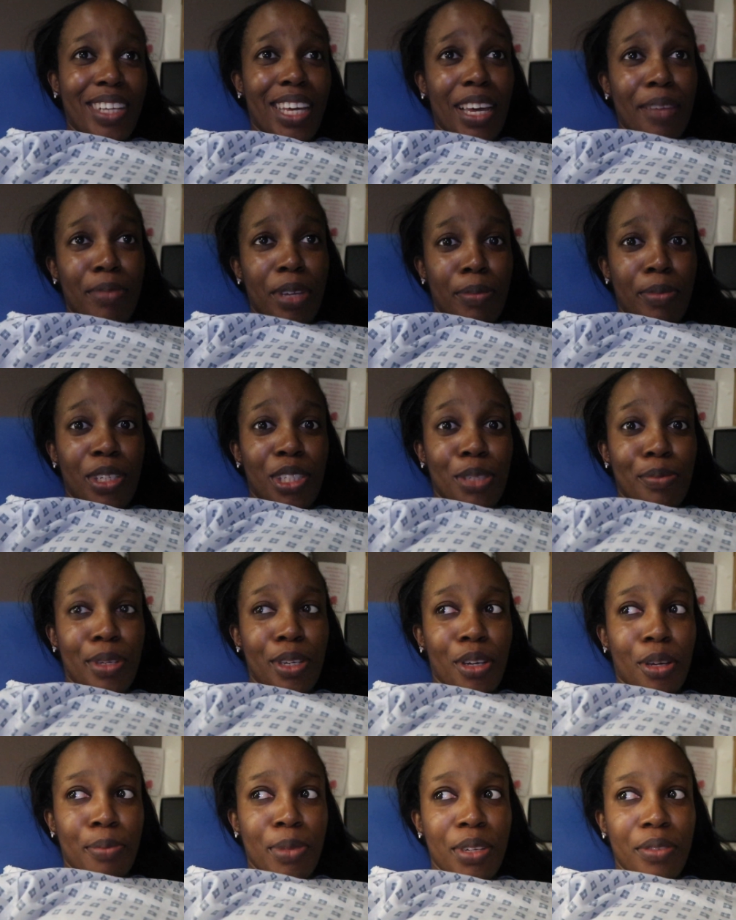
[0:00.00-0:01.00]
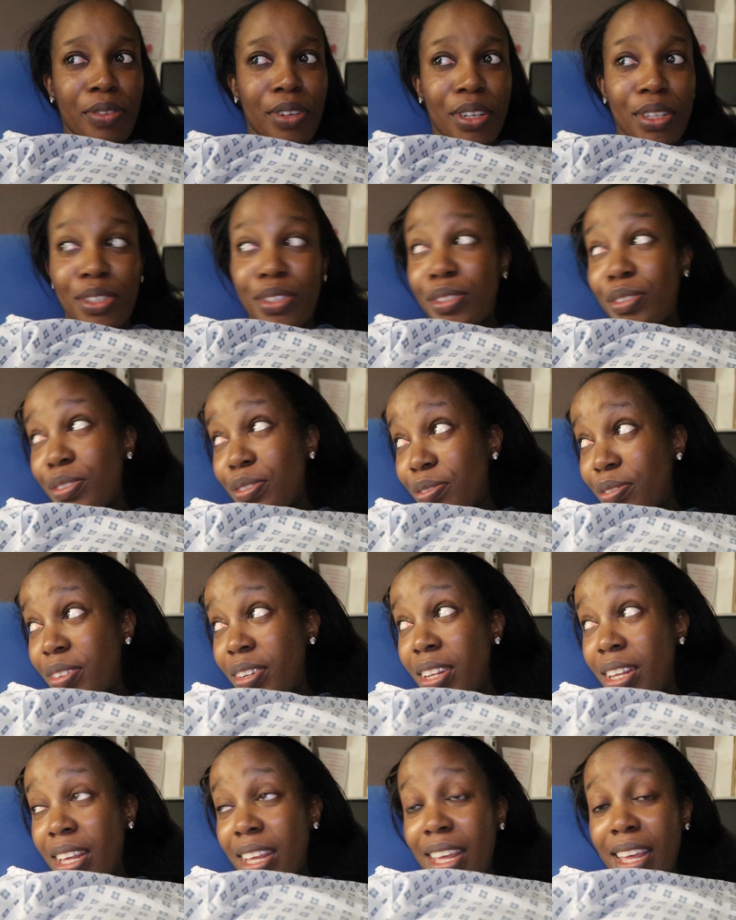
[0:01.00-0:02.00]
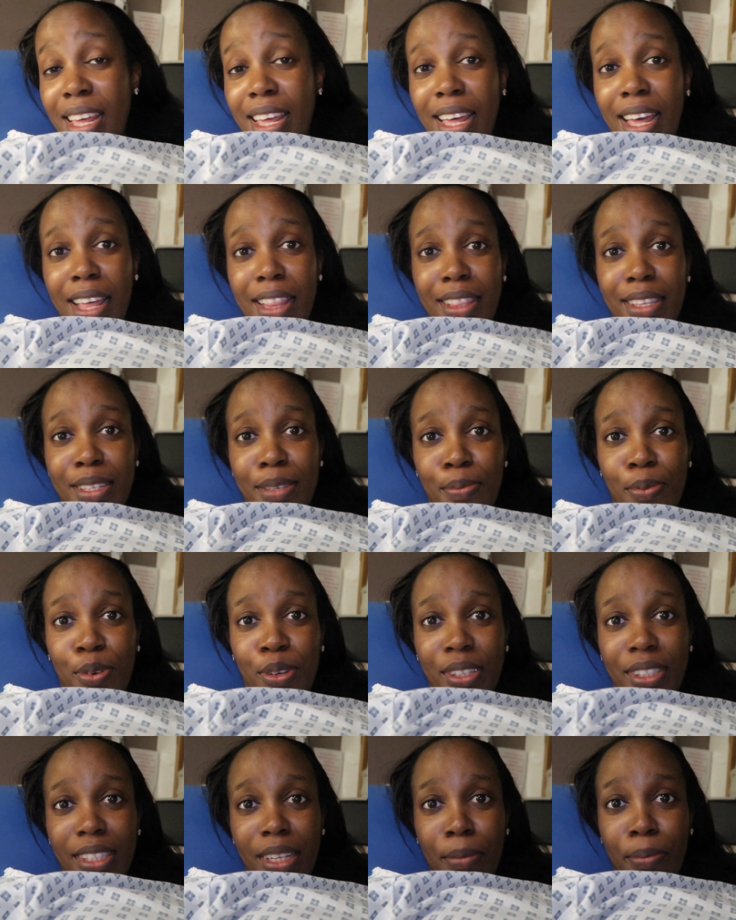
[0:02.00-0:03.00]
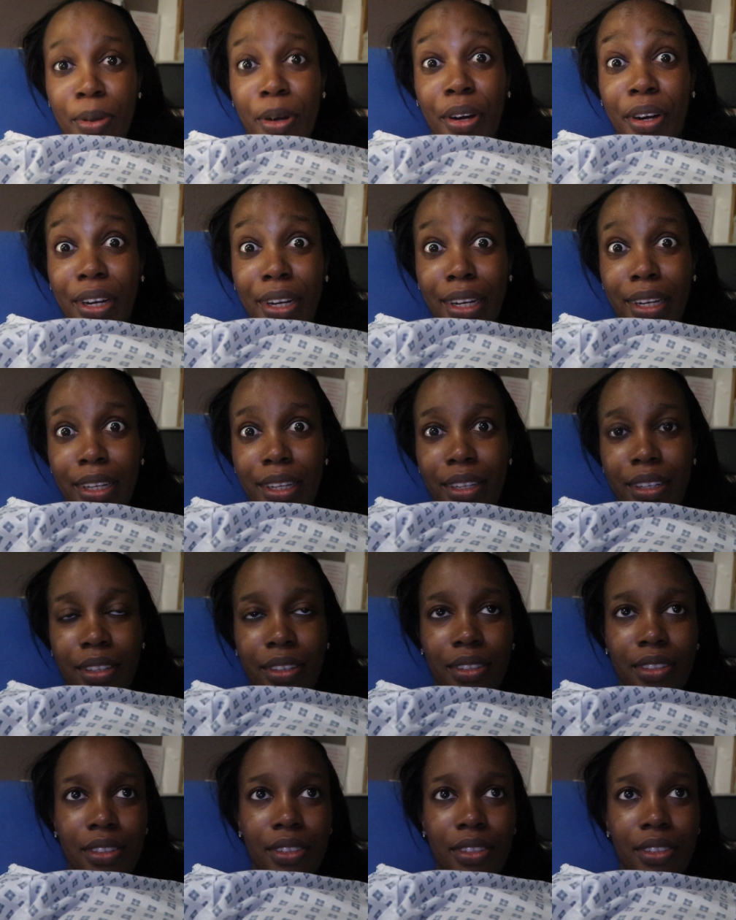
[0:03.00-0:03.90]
yeah, baby should be coming very soon at this point, apparently.